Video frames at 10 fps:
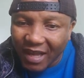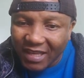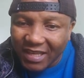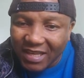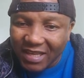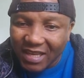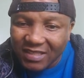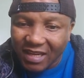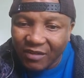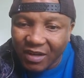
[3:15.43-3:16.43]
like here, the
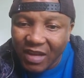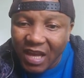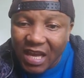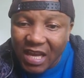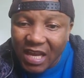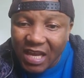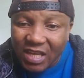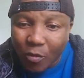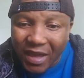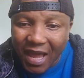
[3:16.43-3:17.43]
second derivative is gonna
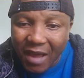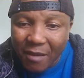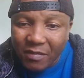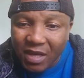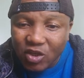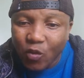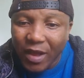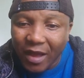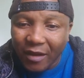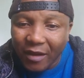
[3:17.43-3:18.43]
be M
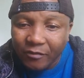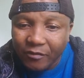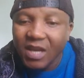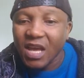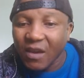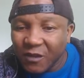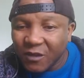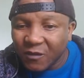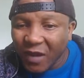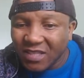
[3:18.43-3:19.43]
squared. If
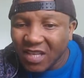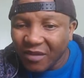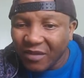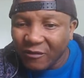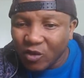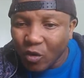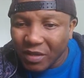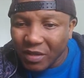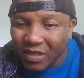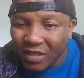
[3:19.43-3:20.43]
it's first derivative, it's gonna
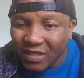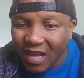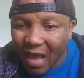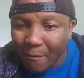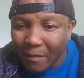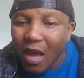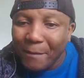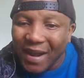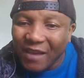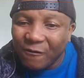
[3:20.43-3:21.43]
be just say M.
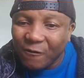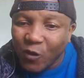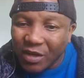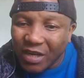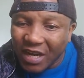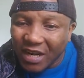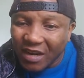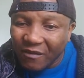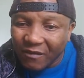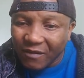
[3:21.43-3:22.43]
But if no
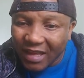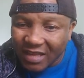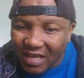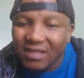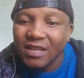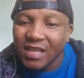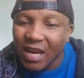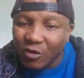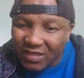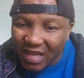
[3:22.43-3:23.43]
derivative like this,
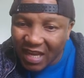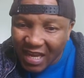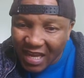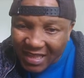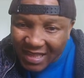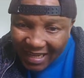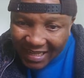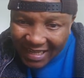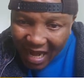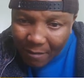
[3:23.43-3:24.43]
then you just say that
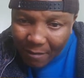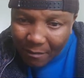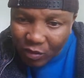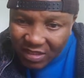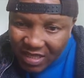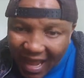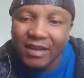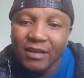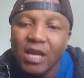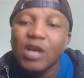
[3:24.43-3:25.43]
number which is here
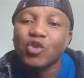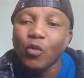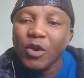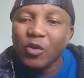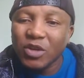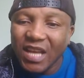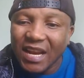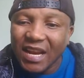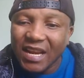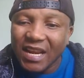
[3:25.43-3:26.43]
9. So we're gonna
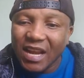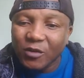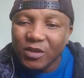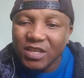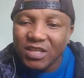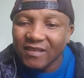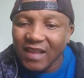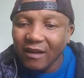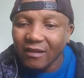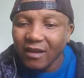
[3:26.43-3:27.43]
say now for this case
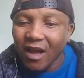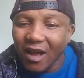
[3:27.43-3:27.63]
now,